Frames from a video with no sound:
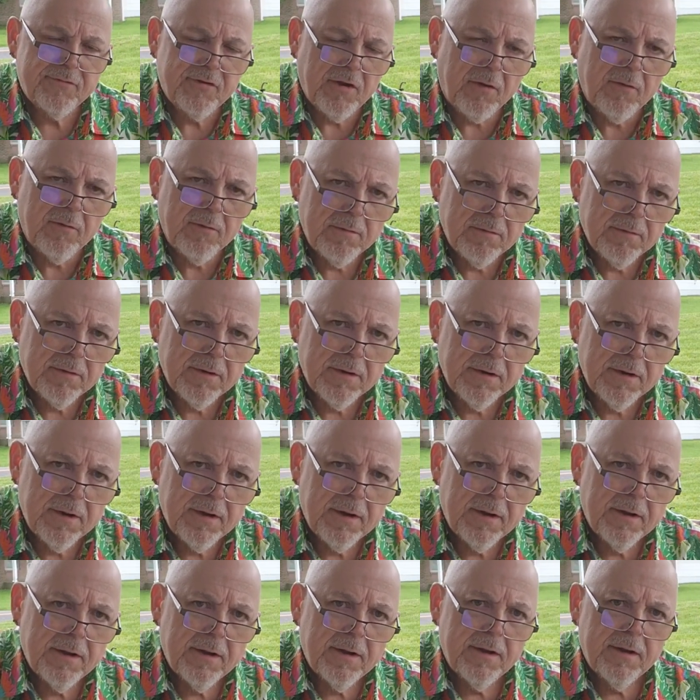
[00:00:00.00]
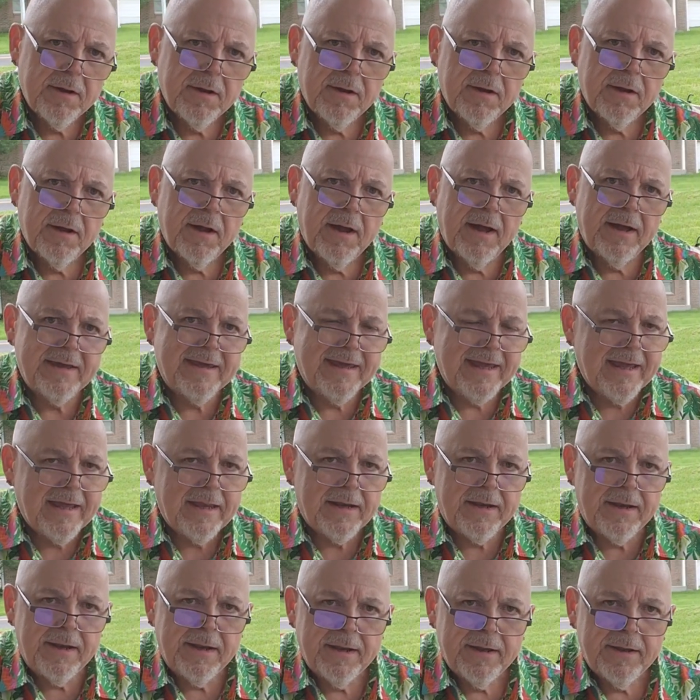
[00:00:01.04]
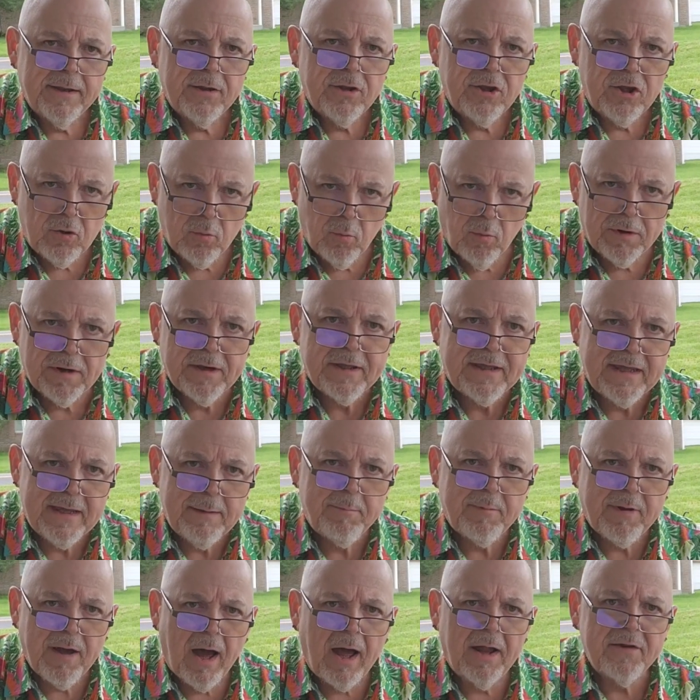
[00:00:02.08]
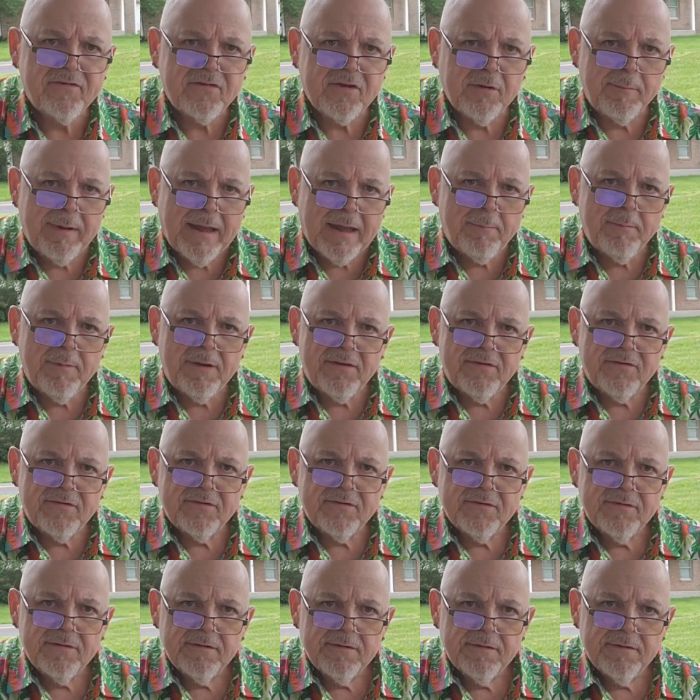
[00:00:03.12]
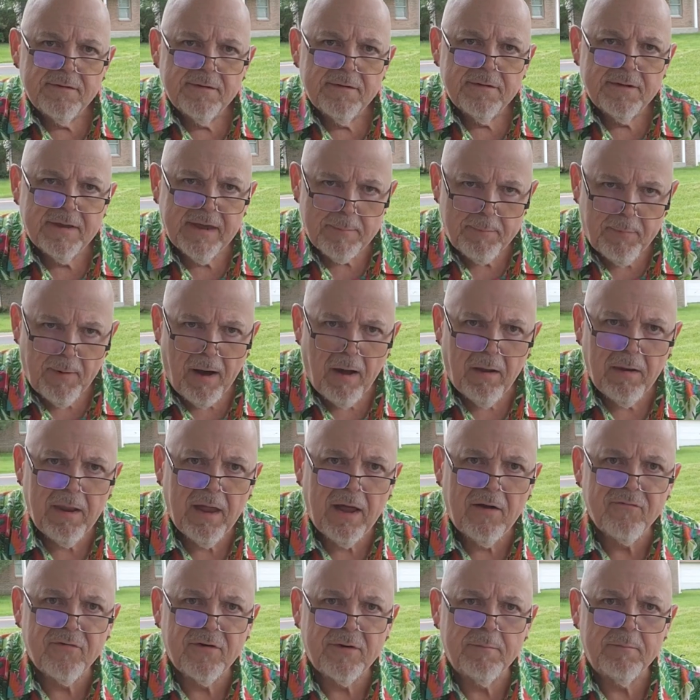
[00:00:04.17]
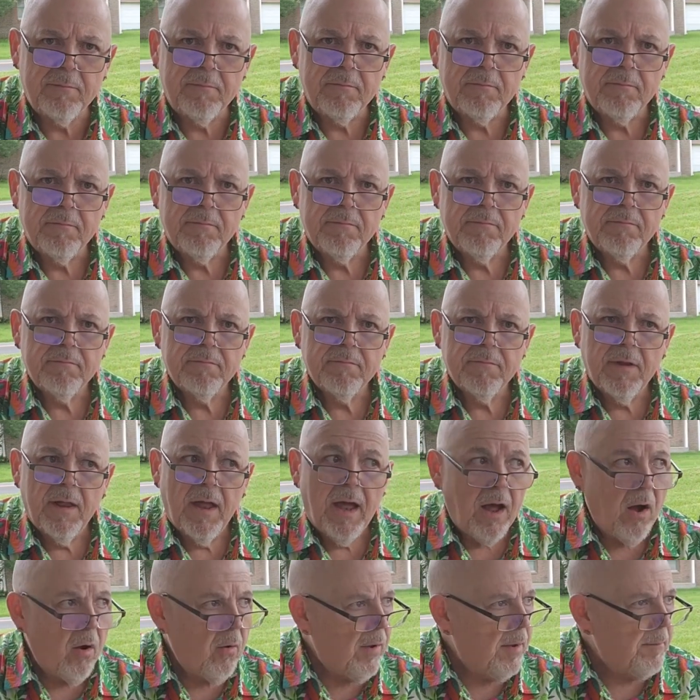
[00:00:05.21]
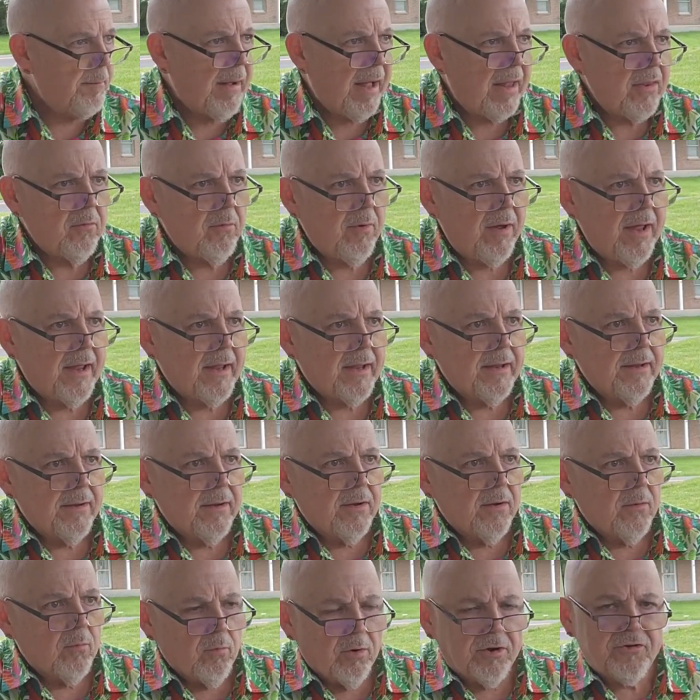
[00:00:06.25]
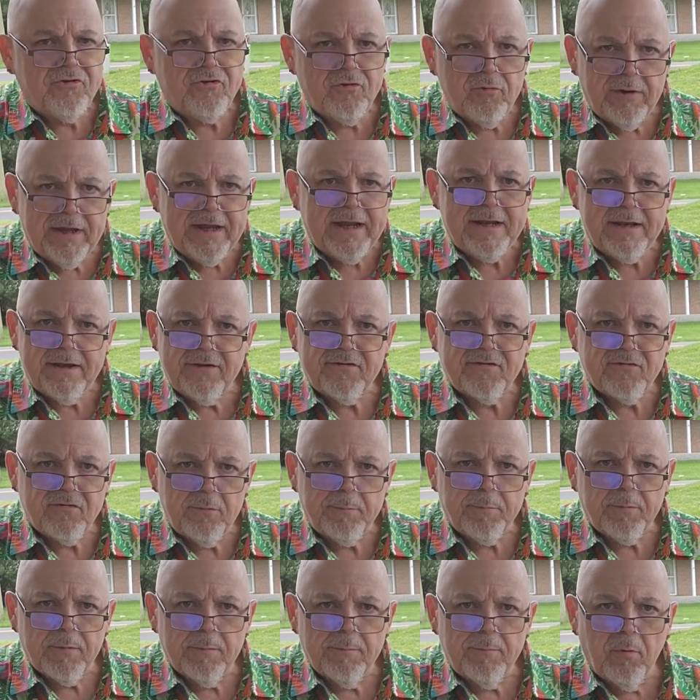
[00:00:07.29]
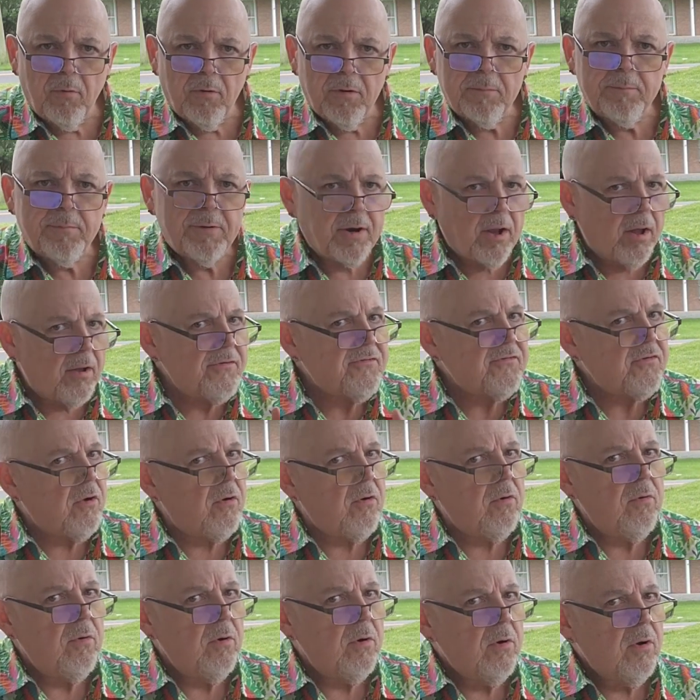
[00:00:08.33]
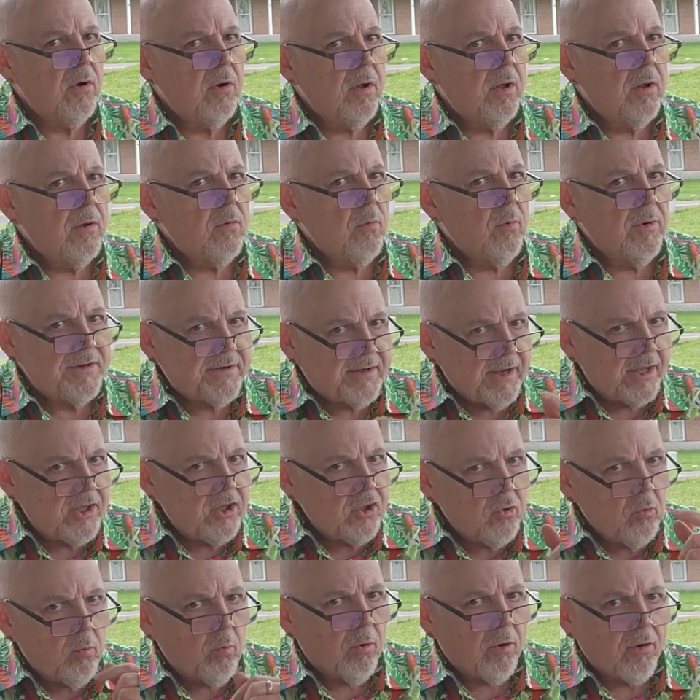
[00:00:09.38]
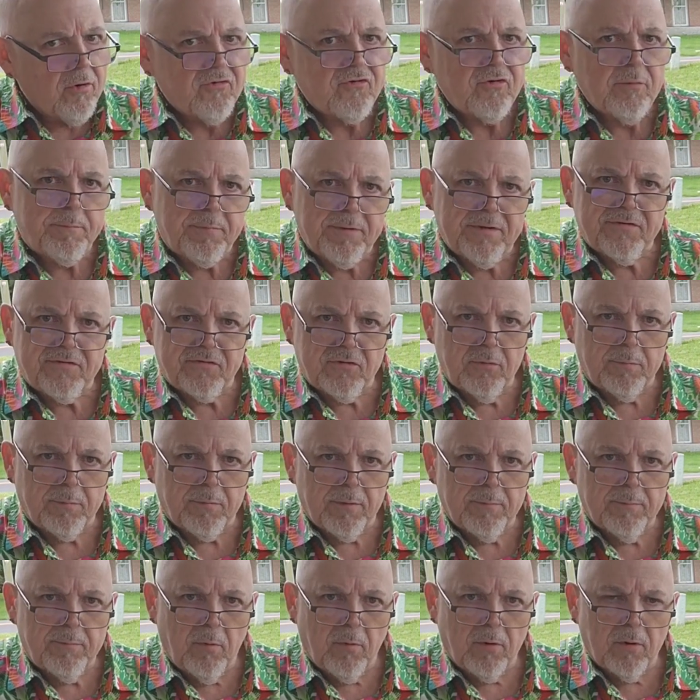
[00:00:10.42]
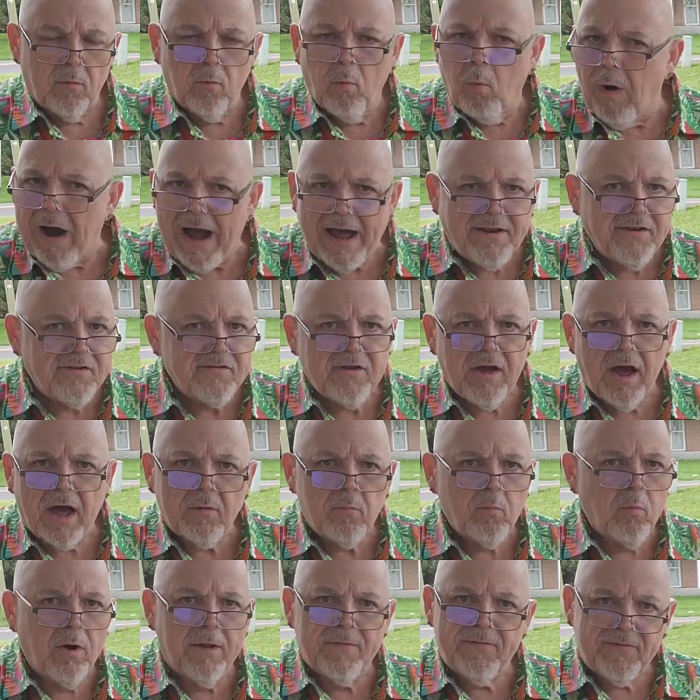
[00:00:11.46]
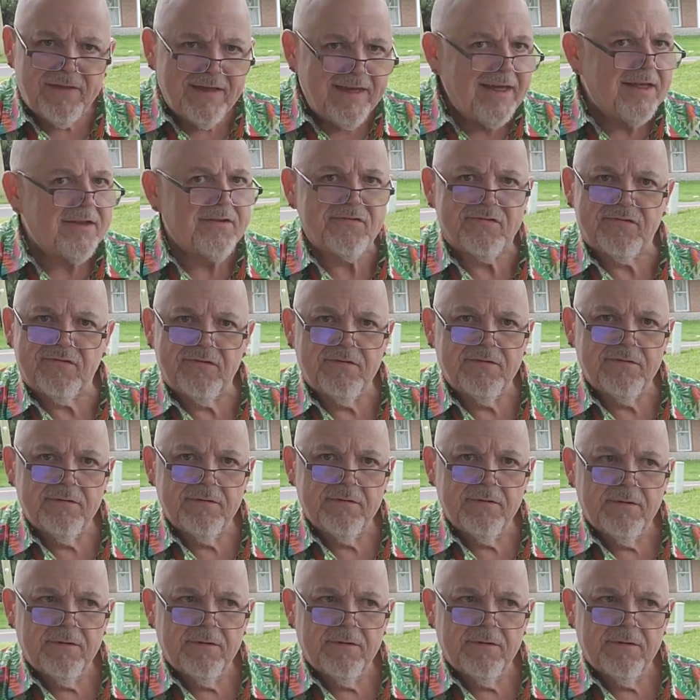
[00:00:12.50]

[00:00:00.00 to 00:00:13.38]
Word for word: So, again, you want to keep God's commandments? Keep all of them. Oh, and by the way, what you eat is super important, but also what day you worship is super important. Why does God want this?